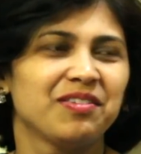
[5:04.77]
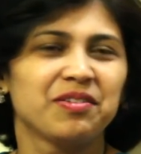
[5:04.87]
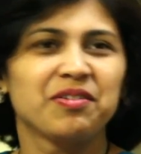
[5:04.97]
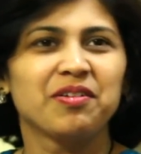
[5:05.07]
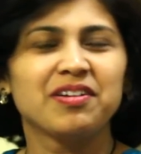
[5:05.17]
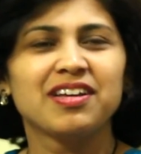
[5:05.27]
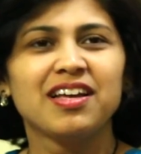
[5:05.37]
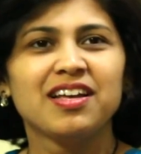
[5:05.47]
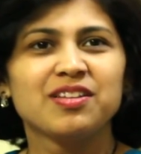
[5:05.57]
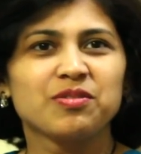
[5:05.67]
or not.
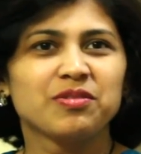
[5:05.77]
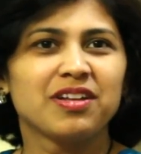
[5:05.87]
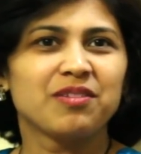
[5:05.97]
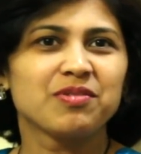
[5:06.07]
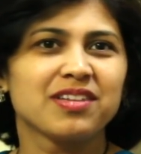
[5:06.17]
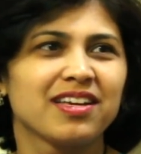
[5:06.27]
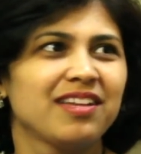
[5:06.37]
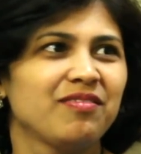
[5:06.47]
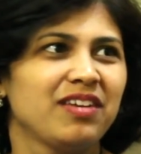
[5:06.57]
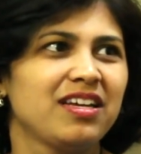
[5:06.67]
So that was again
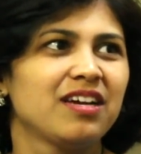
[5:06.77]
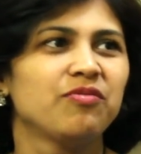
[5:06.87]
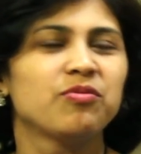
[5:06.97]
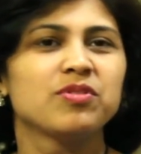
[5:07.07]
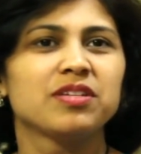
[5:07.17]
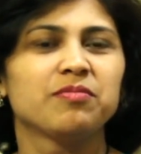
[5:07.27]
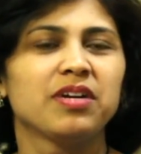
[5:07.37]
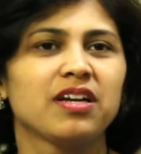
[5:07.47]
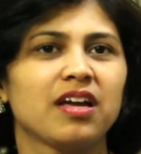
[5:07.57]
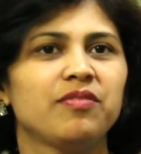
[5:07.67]
very confusing,
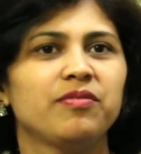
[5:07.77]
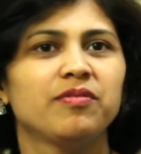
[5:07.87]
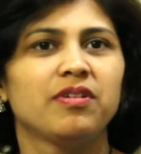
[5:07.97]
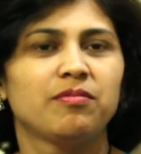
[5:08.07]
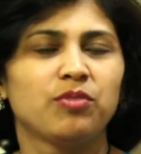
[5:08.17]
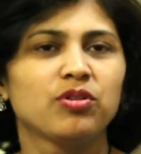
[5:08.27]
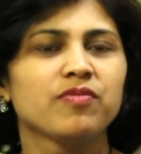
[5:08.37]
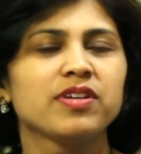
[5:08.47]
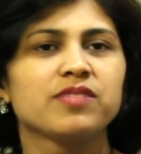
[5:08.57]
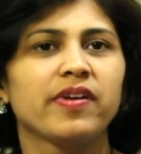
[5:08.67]
but both of
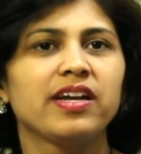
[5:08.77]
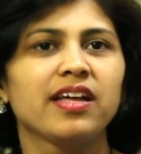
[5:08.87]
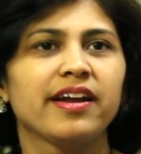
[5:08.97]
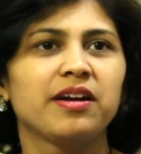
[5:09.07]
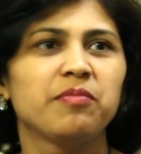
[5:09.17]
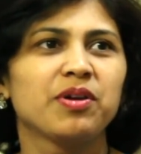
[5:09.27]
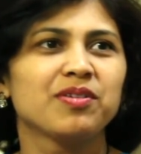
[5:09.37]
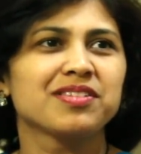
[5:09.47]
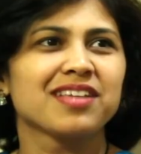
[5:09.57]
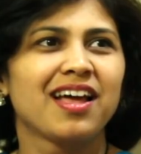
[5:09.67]
us went ahead
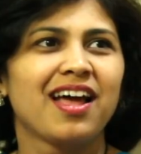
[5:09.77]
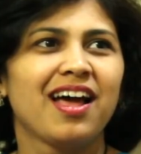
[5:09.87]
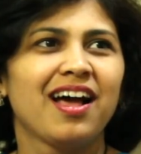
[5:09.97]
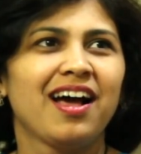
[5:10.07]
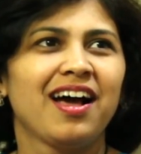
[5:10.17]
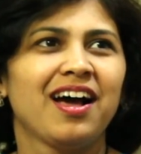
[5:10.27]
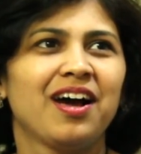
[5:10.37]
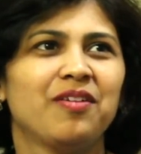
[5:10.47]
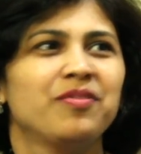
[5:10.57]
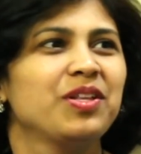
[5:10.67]
because
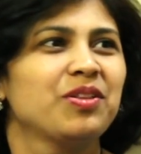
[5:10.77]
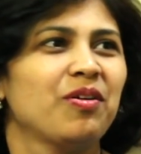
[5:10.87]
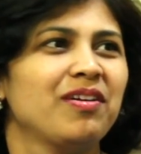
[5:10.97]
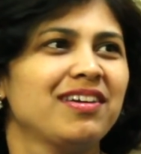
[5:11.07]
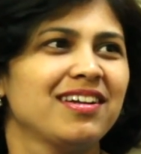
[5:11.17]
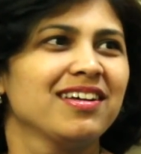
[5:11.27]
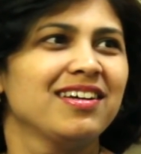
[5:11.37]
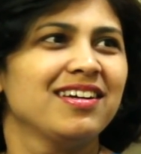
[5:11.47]
we thought